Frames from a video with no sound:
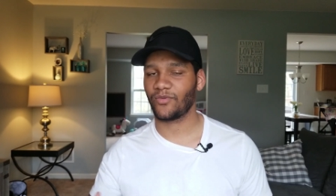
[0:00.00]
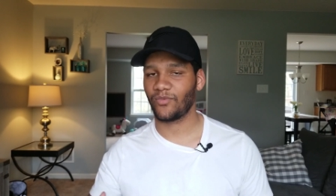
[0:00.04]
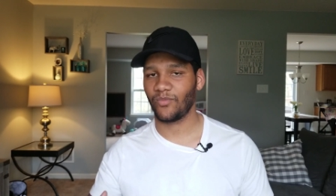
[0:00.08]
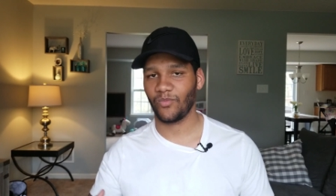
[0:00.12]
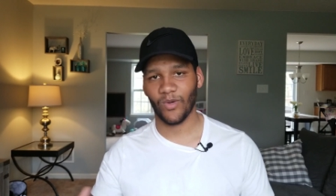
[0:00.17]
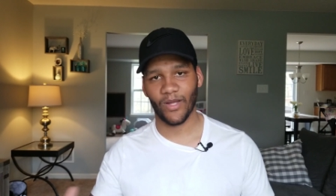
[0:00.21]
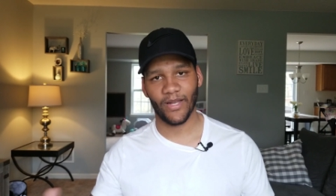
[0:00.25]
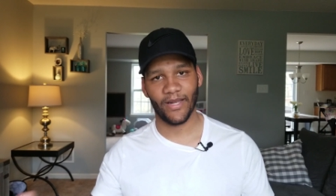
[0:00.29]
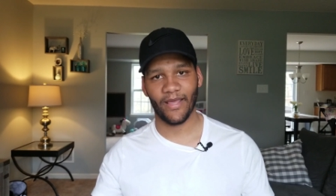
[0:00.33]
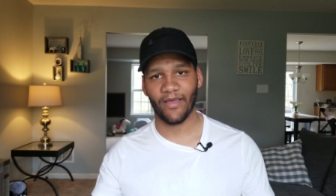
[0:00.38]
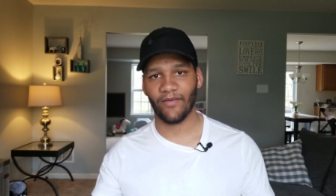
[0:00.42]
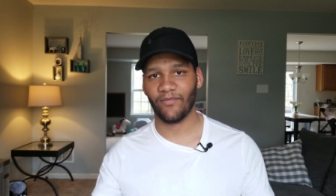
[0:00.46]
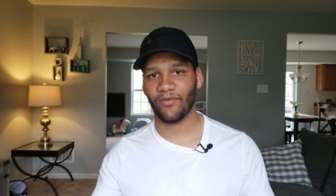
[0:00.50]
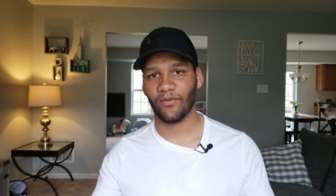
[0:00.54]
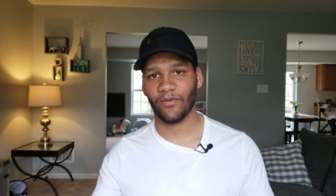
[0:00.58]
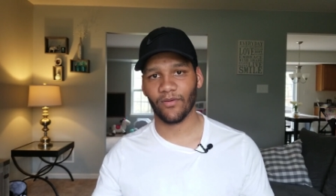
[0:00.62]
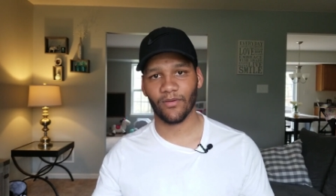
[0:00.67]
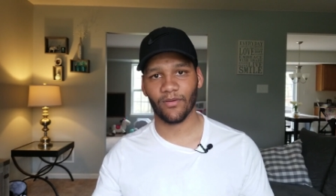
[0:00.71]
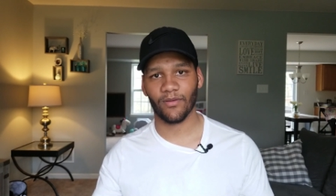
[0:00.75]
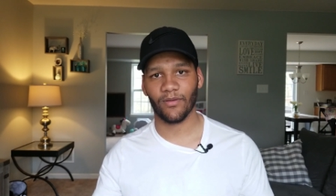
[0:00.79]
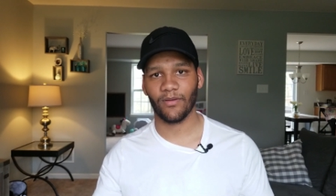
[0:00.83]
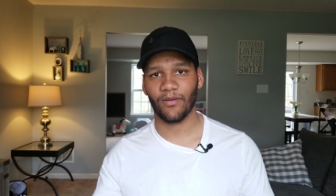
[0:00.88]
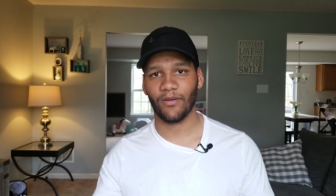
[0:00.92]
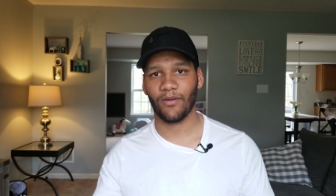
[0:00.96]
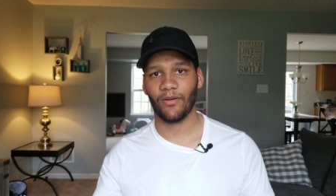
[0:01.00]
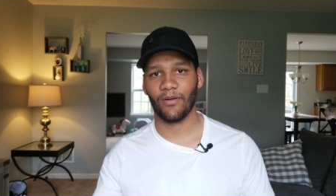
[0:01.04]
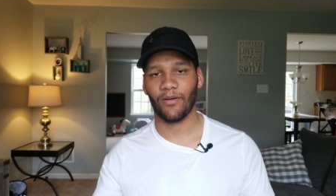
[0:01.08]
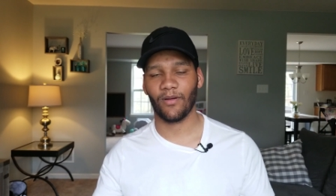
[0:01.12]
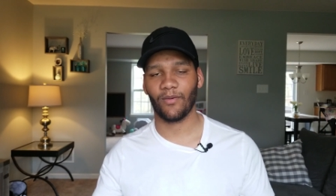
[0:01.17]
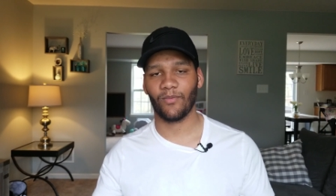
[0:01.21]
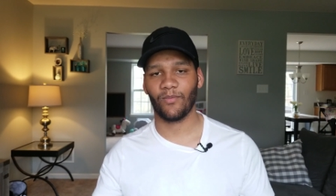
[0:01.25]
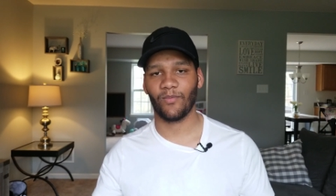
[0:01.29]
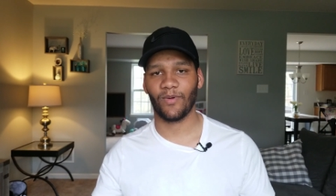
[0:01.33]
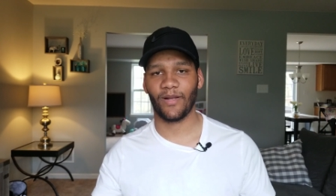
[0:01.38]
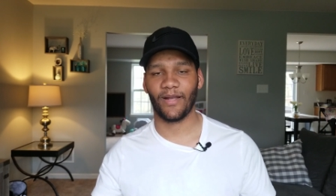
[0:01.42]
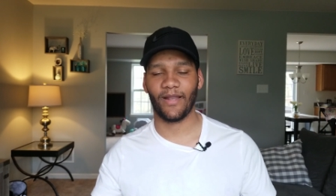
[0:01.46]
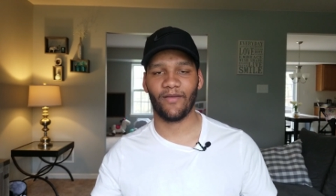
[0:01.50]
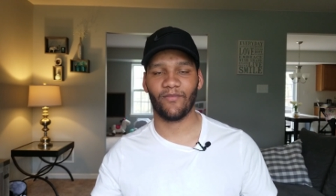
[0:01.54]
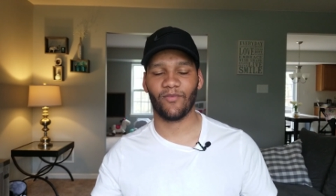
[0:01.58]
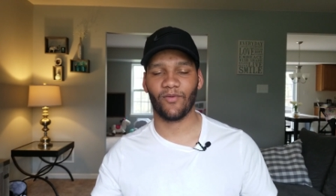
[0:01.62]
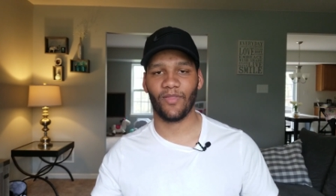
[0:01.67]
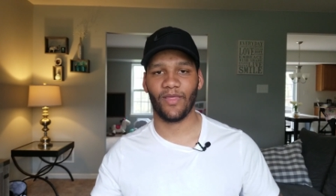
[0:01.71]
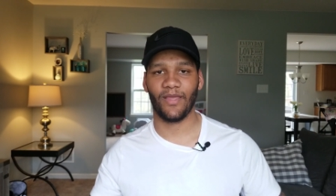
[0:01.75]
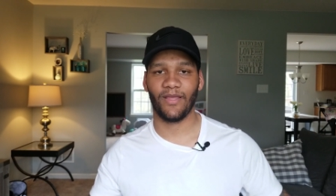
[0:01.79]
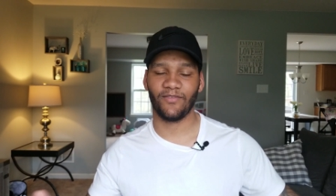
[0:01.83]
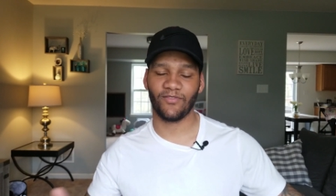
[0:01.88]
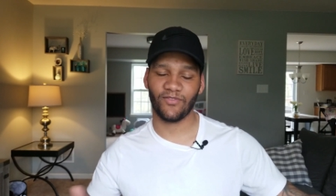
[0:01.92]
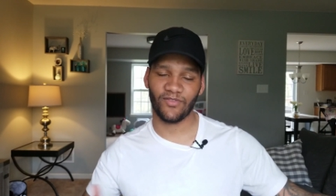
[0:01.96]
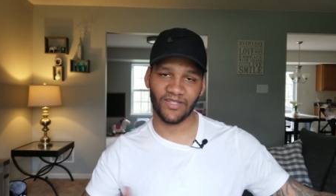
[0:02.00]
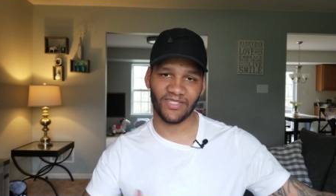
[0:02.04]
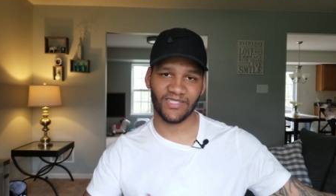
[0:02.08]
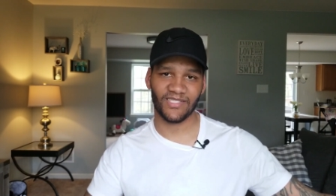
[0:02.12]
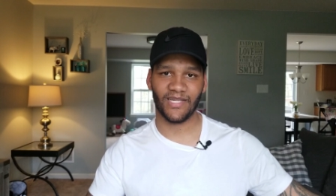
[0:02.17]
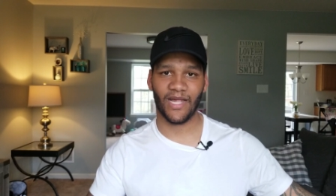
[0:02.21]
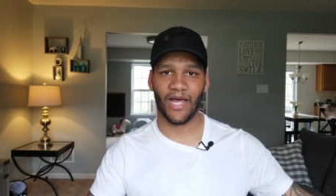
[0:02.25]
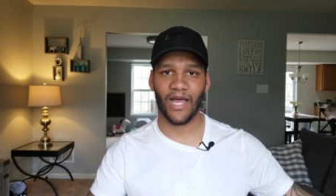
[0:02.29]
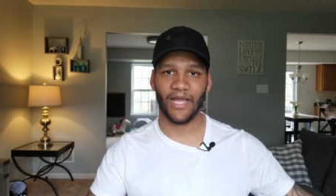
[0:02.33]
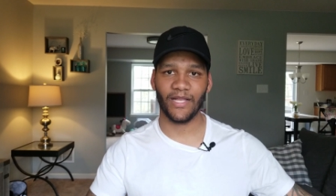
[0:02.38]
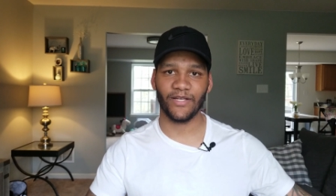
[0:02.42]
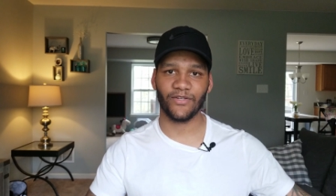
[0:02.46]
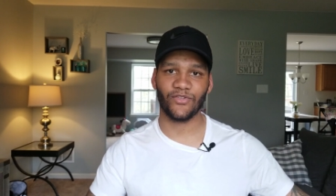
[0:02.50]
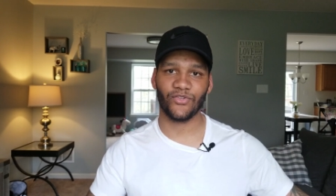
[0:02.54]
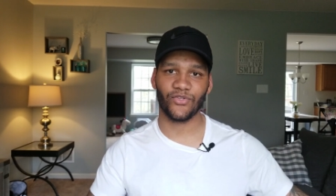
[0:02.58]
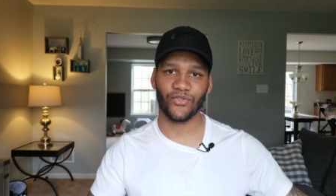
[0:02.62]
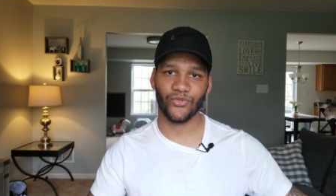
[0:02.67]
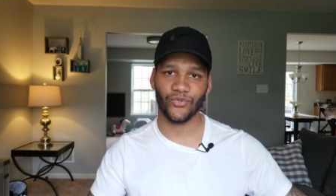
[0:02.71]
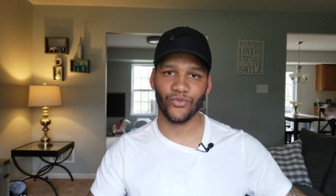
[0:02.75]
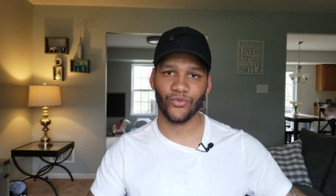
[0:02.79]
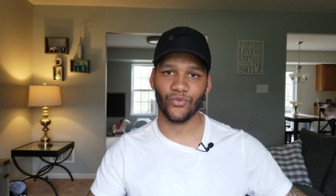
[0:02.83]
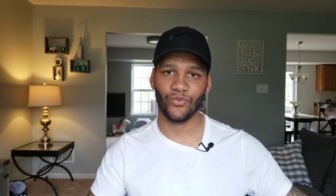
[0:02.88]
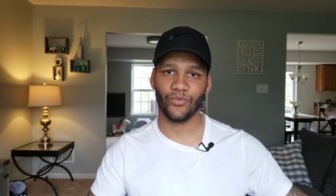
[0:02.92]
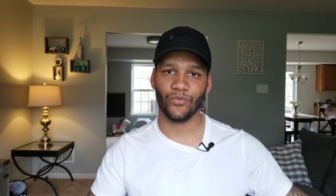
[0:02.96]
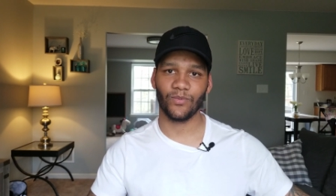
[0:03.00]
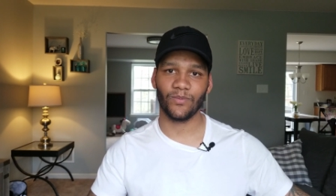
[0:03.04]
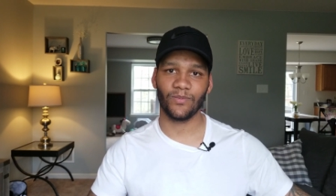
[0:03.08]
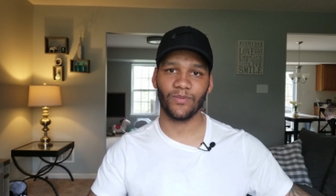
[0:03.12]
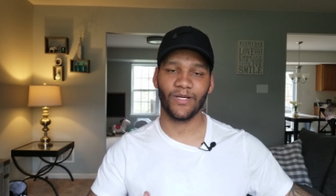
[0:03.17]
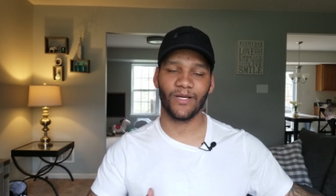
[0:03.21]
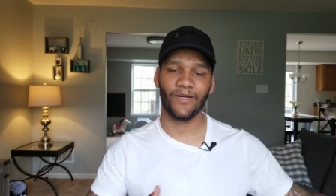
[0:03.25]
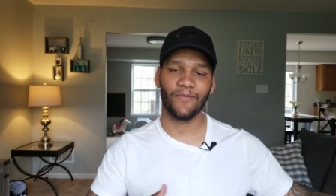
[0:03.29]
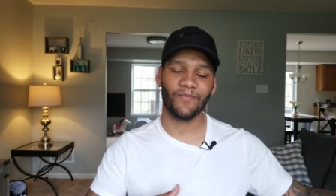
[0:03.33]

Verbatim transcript: whenever or whenever they decide to